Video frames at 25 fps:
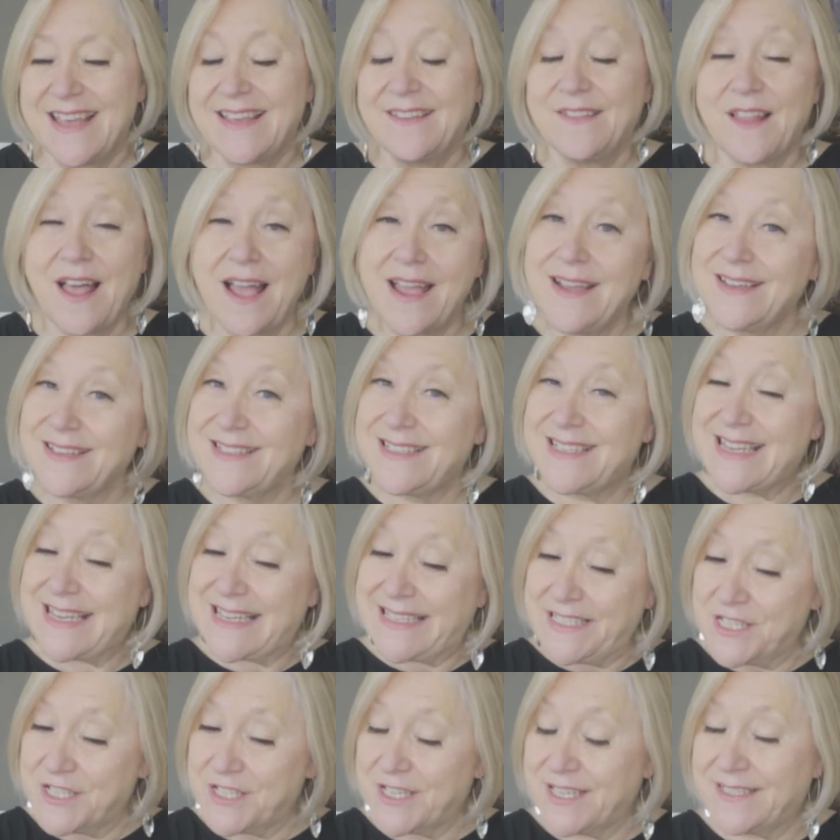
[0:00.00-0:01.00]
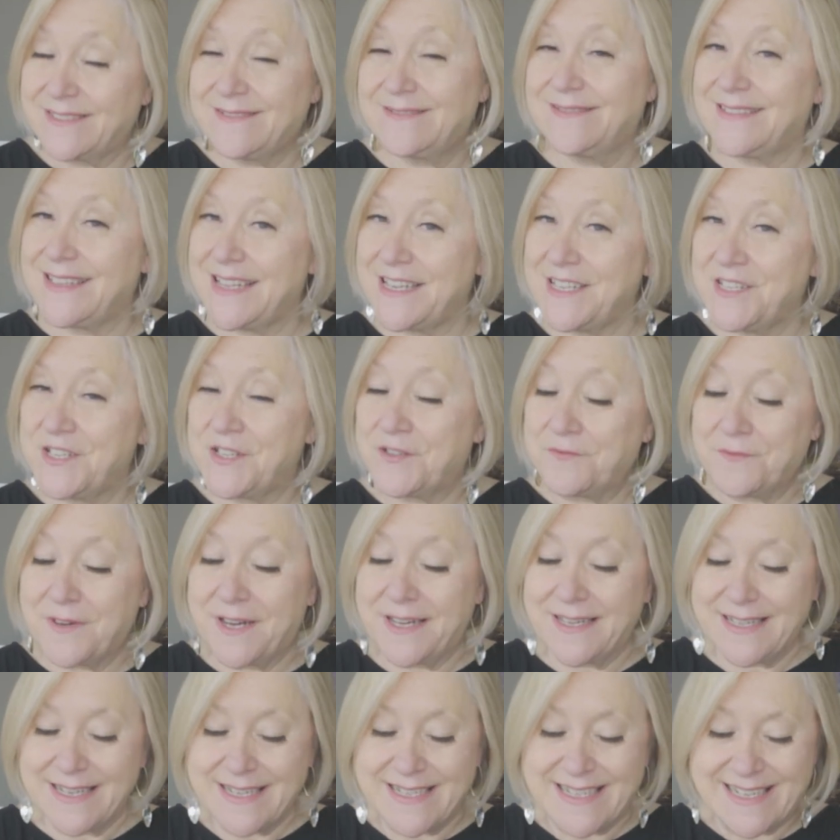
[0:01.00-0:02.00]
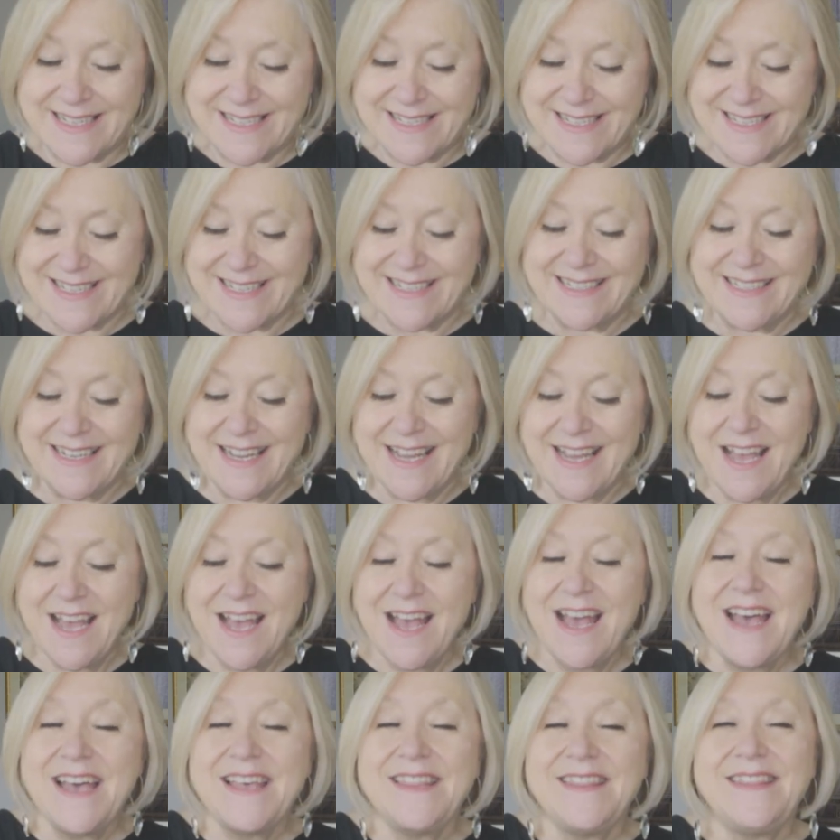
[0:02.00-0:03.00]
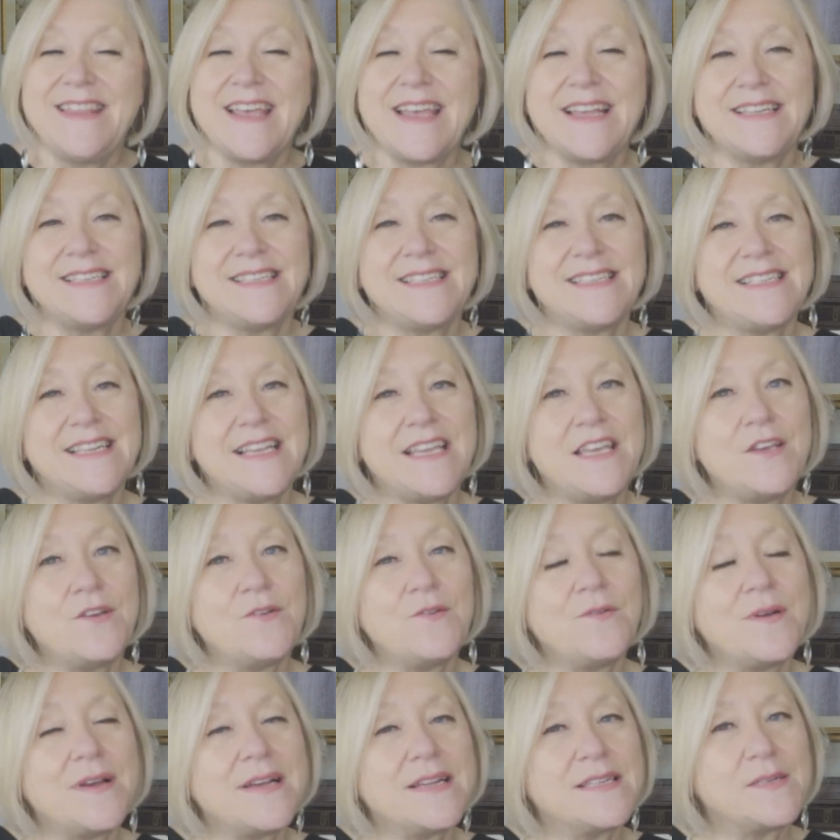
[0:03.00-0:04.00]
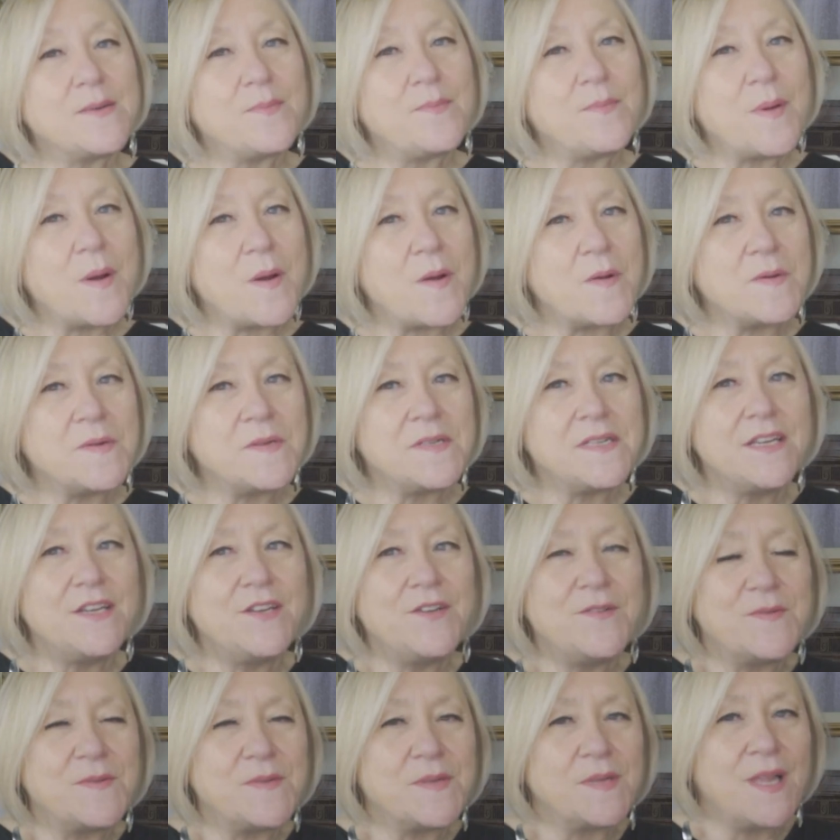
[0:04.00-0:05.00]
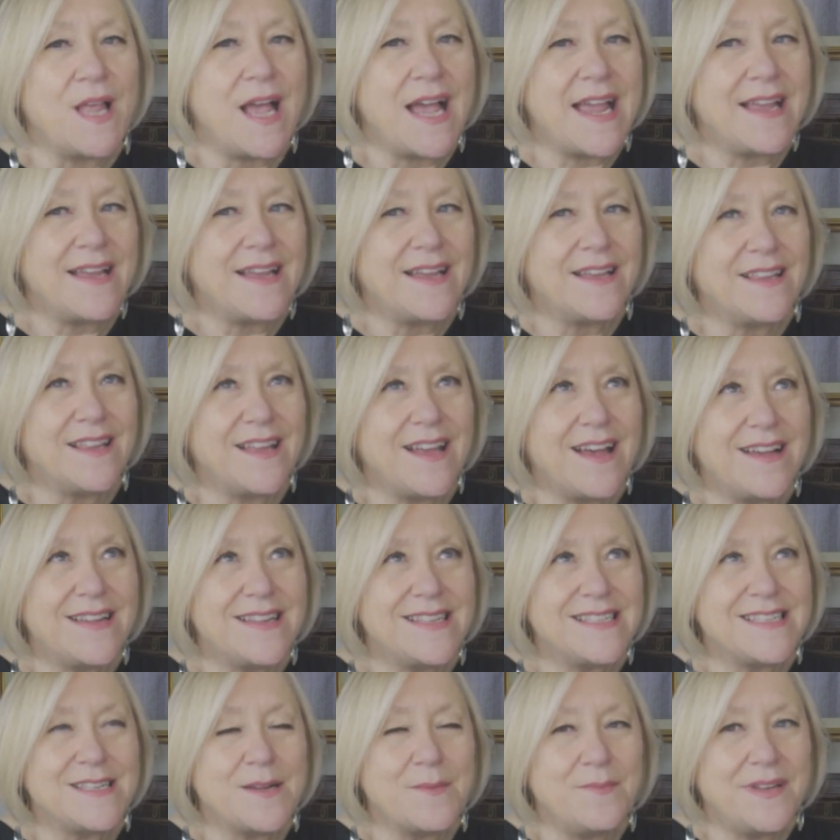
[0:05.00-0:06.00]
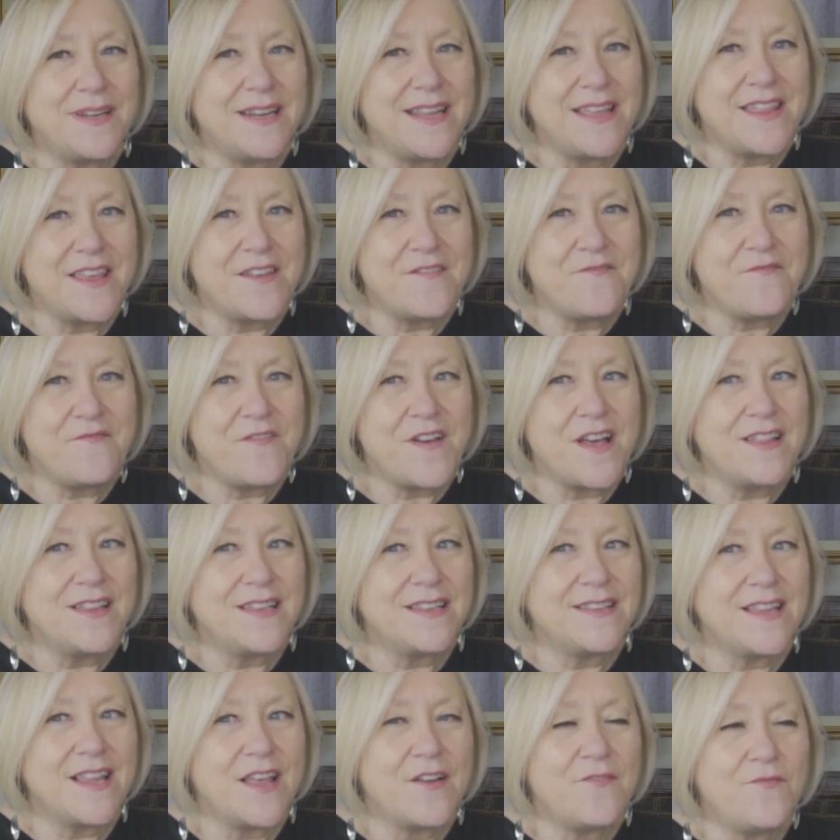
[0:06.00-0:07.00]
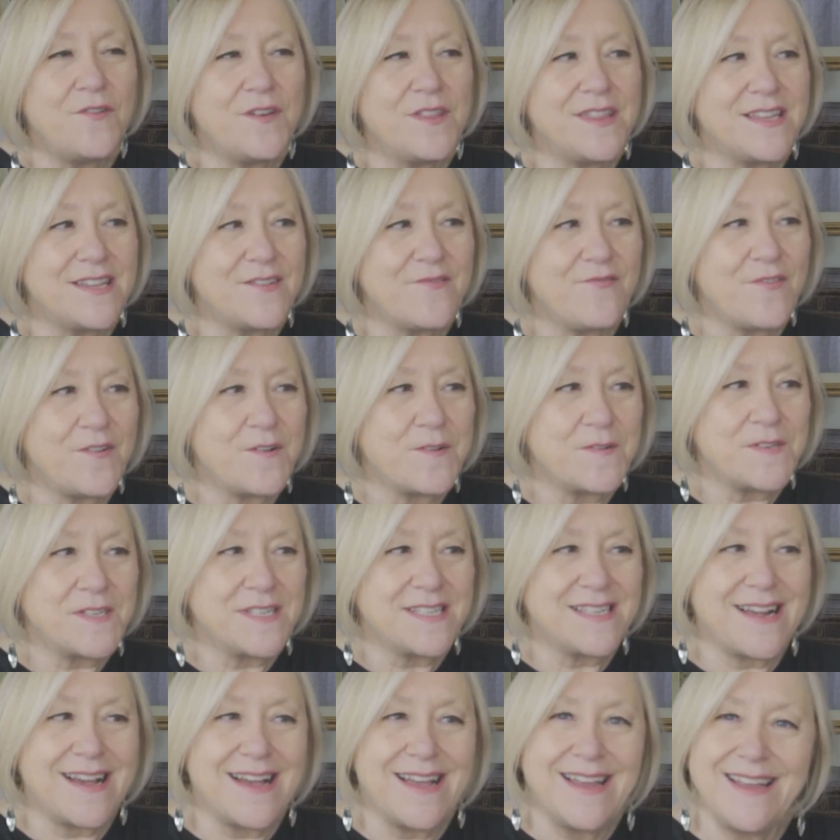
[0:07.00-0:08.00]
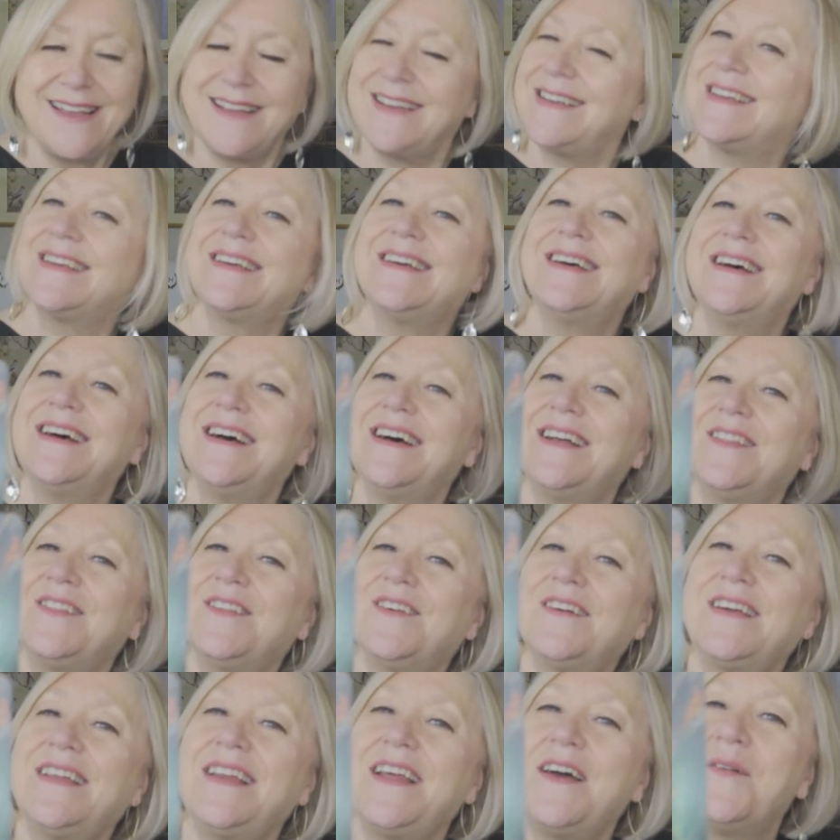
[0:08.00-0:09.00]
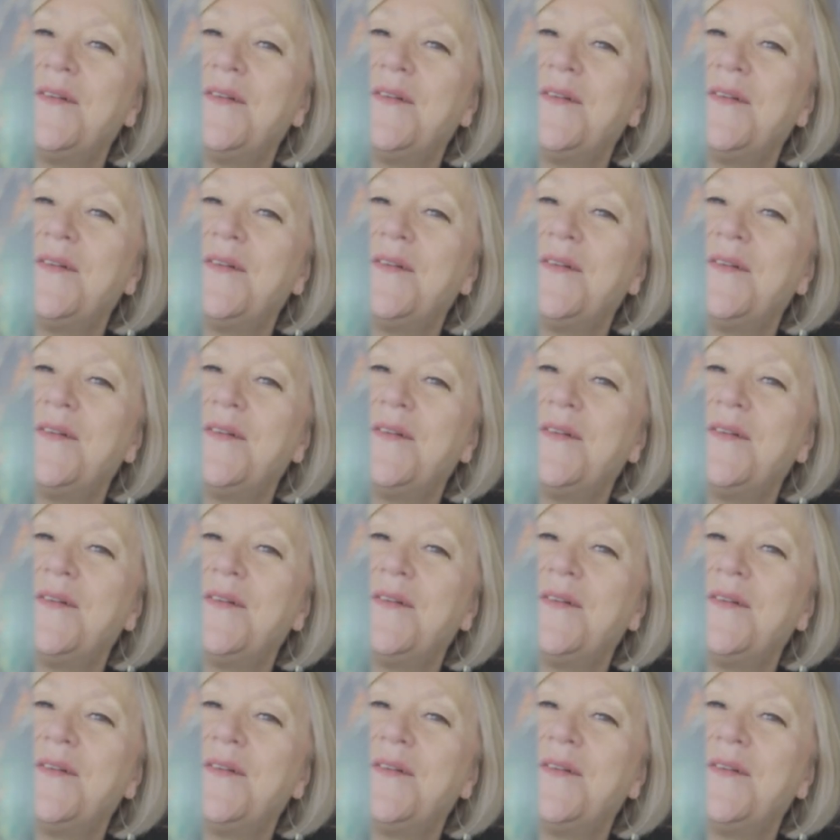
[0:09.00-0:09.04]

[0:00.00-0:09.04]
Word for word: they like attention. They do want attention. They see you as a person who's like somebody they fell in love with at first sight. Look at